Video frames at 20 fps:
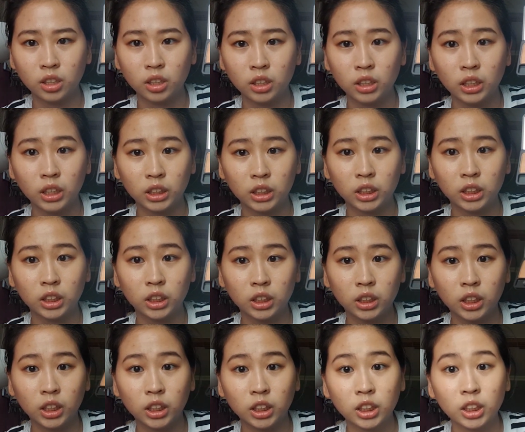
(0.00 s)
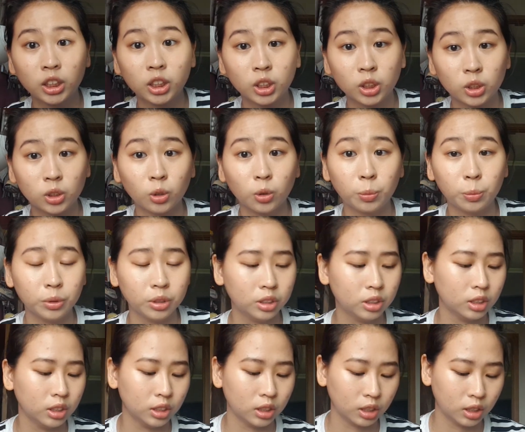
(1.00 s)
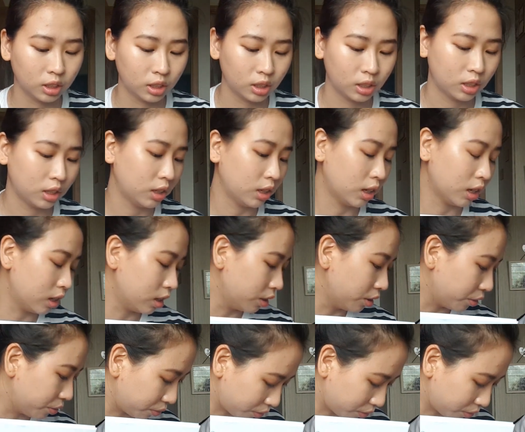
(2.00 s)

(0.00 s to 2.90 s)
This is so pretty. I love